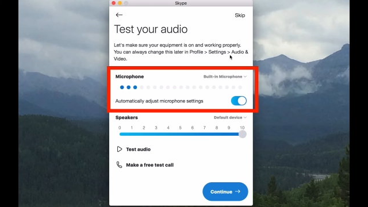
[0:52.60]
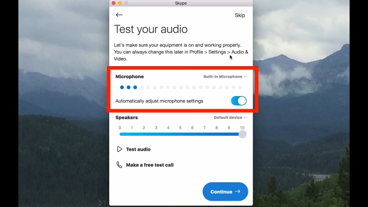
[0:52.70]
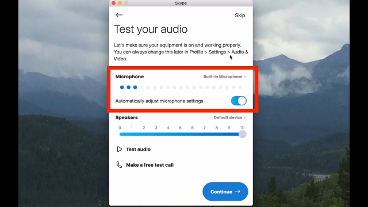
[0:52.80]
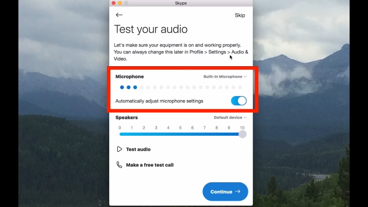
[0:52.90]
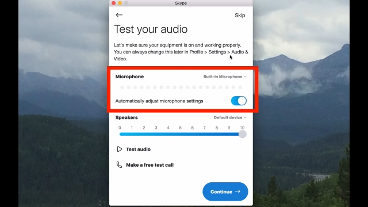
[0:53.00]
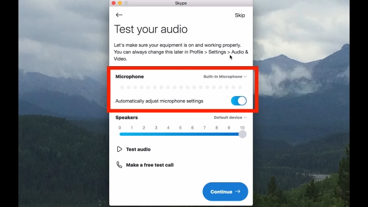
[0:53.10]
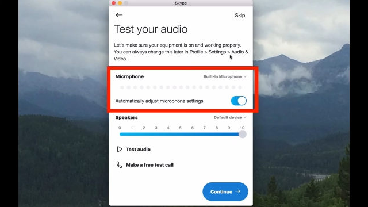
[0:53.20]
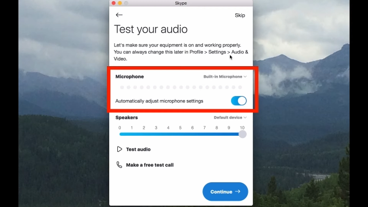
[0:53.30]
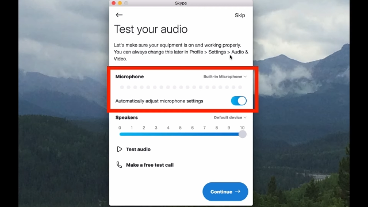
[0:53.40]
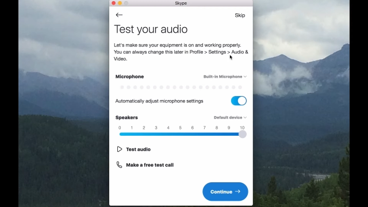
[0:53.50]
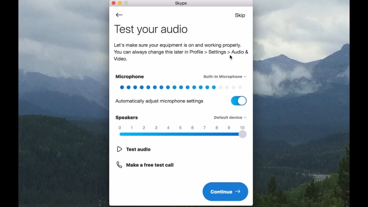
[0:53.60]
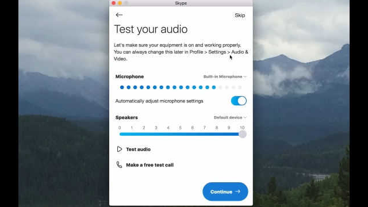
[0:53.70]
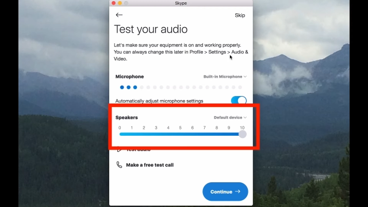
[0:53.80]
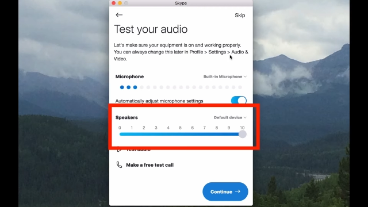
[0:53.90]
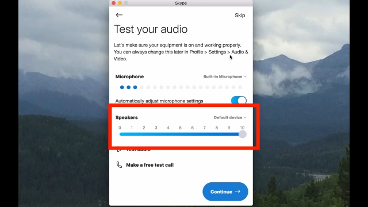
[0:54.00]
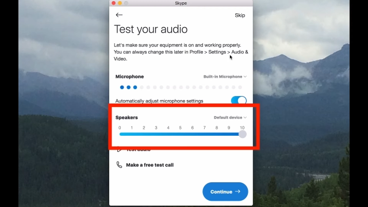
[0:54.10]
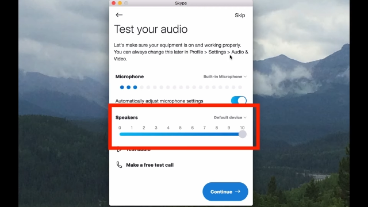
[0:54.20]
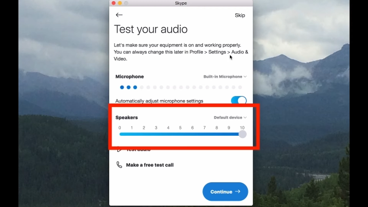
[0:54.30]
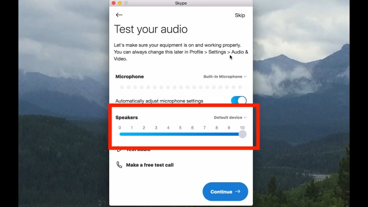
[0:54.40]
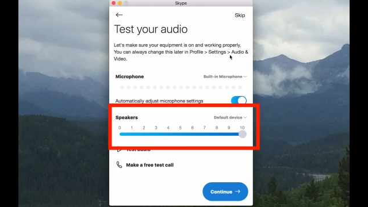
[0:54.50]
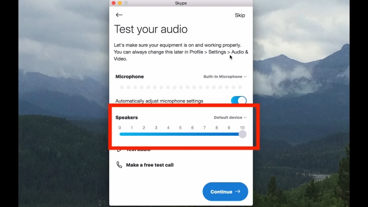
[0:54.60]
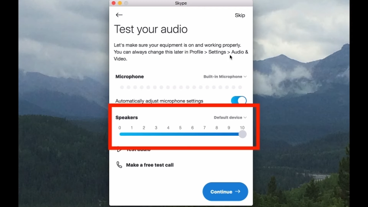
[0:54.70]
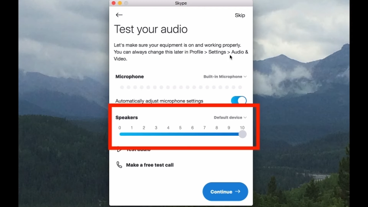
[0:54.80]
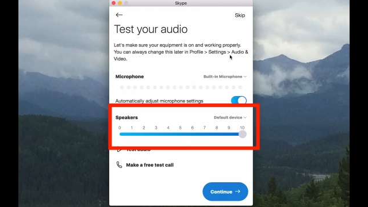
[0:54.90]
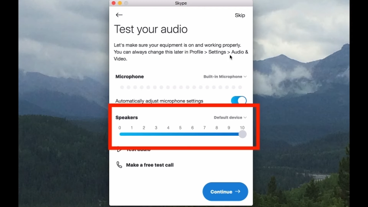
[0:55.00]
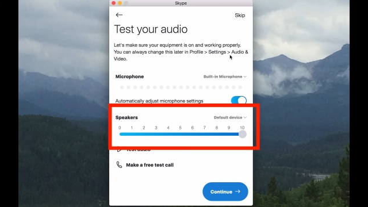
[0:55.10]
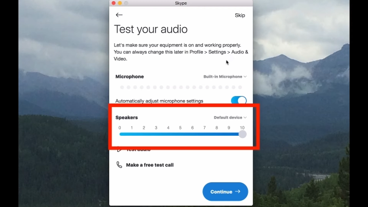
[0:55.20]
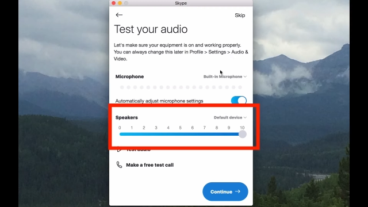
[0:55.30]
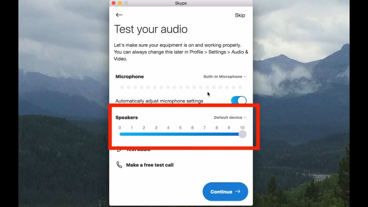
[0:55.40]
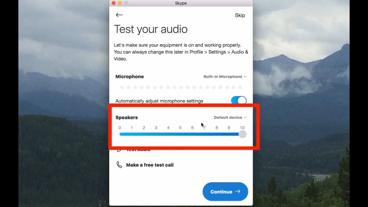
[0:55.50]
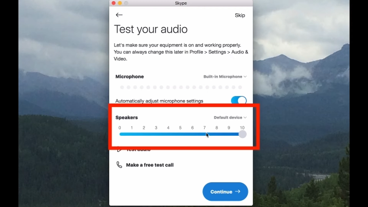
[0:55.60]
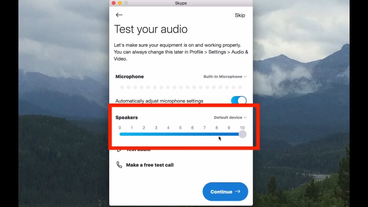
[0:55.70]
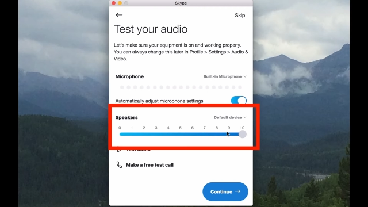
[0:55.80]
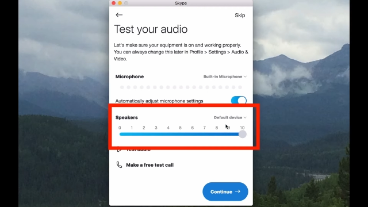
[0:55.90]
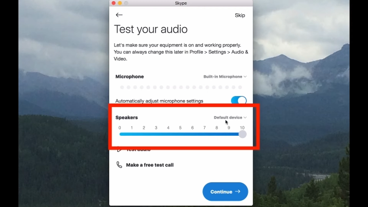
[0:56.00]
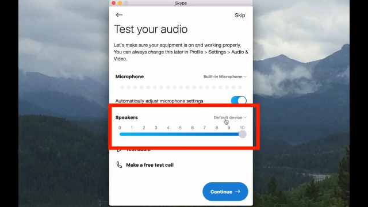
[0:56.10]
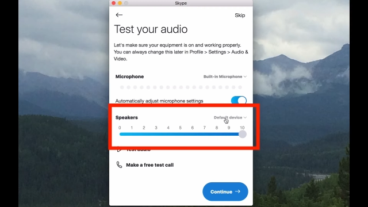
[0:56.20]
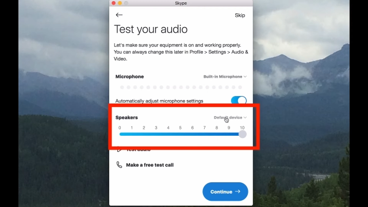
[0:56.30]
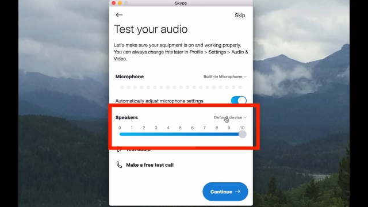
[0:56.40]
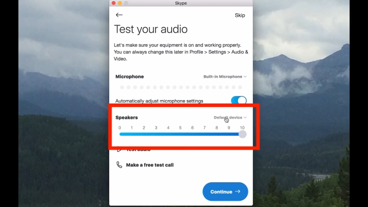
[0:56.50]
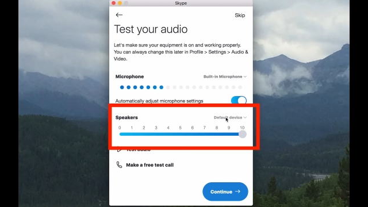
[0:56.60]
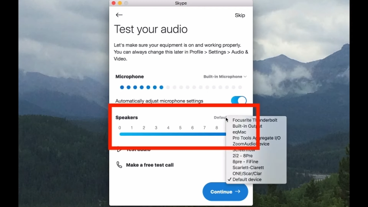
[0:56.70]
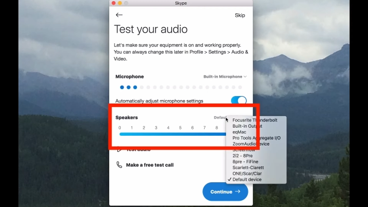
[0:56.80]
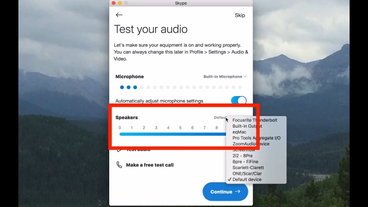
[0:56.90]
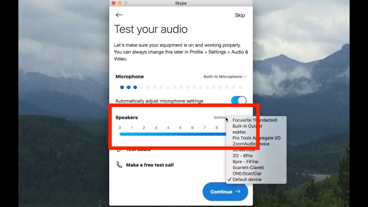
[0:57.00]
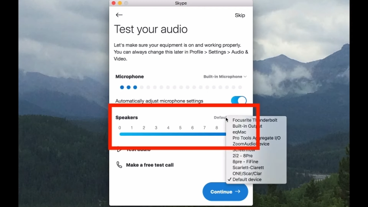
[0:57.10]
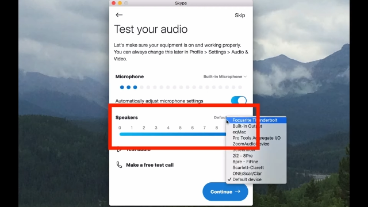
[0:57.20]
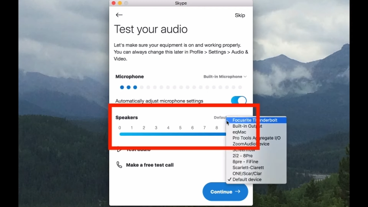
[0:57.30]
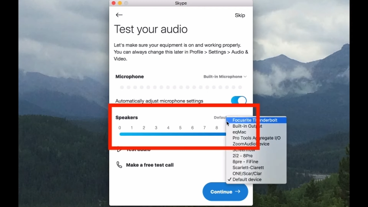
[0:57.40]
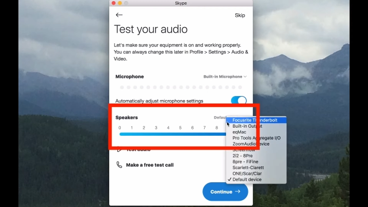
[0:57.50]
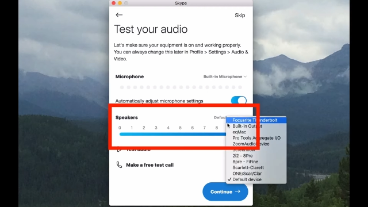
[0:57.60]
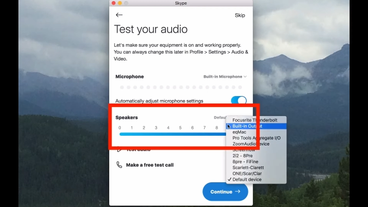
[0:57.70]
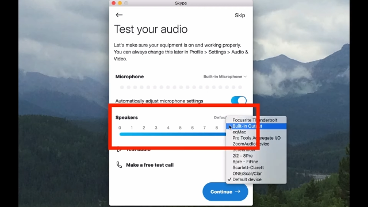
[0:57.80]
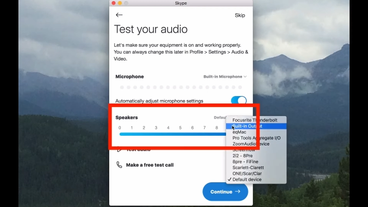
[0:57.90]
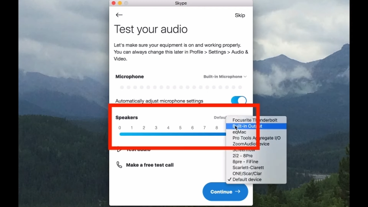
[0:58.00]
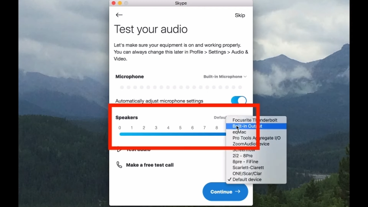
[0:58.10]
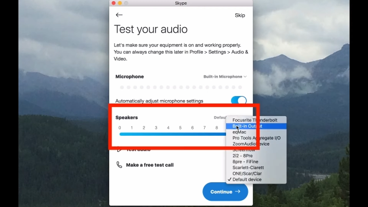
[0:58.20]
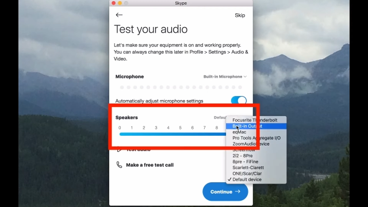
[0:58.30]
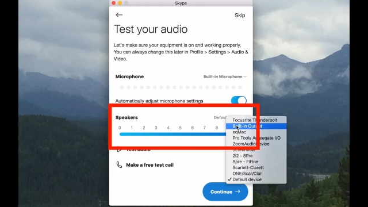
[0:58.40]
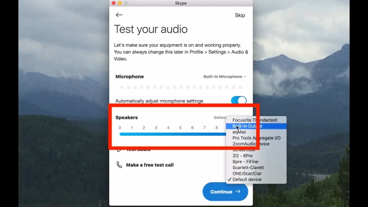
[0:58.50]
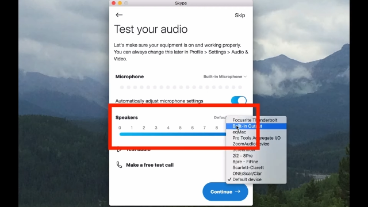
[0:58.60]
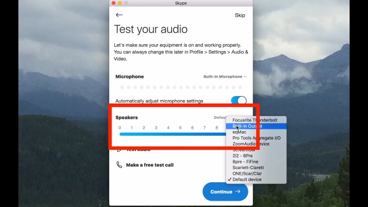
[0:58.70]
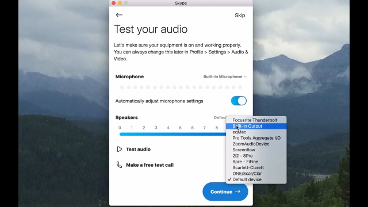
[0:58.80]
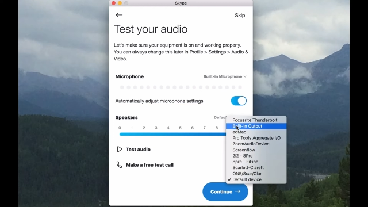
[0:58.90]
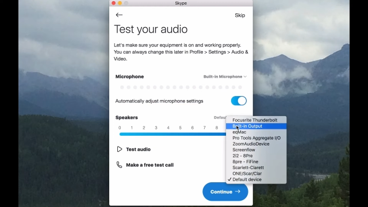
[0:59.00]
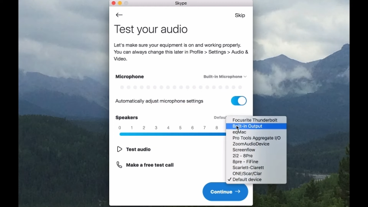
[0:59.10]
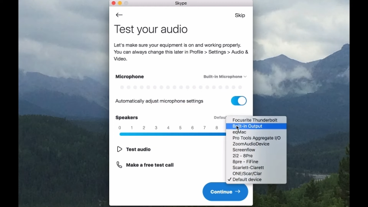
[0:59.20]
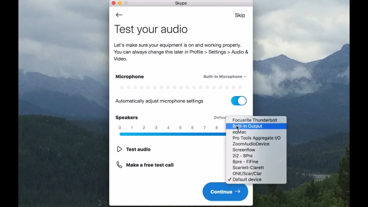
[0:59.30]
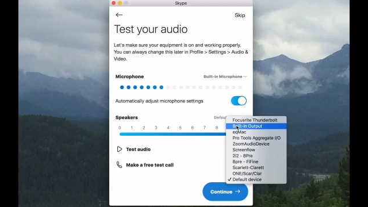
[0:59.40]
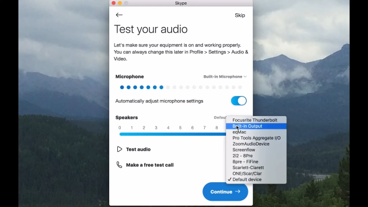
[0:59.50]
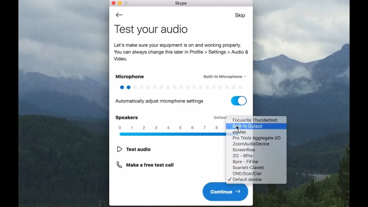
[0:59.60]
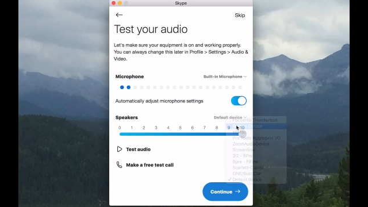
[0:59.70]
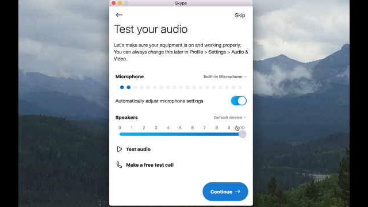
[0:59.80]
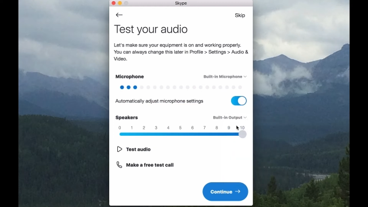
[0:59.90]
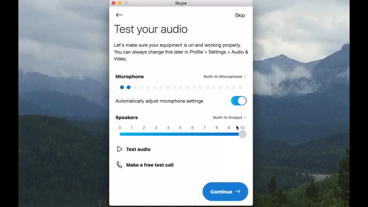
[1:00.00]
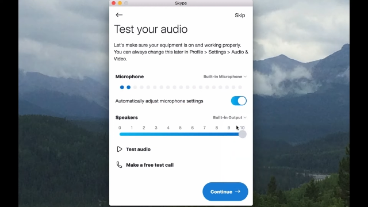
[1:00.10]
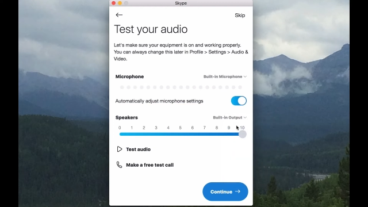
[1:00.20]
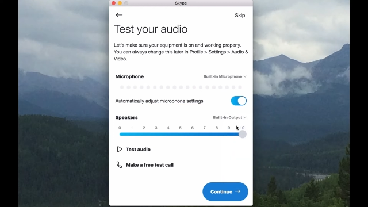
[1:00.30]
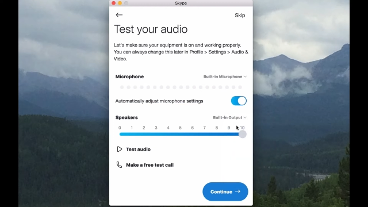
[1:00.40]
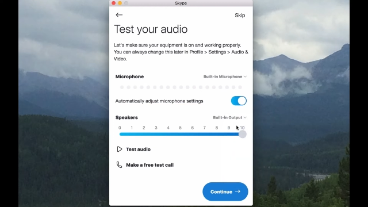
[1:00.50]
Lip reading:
[unreadable: no face in view]